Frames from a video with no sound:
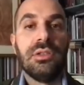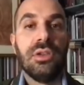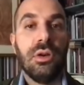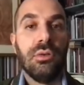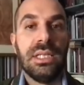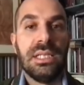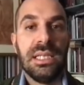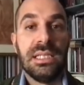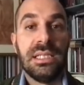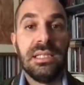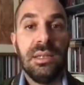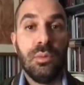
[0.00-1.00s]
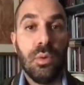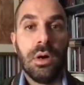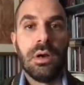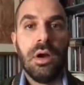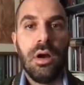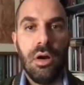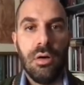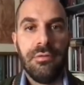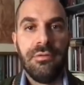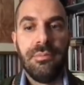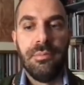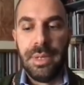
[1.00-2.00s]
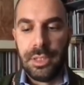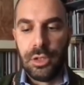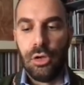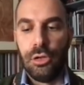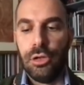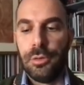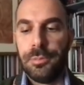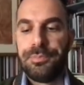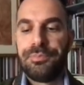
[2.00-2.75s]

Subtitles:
So this is the work of Bertoldo.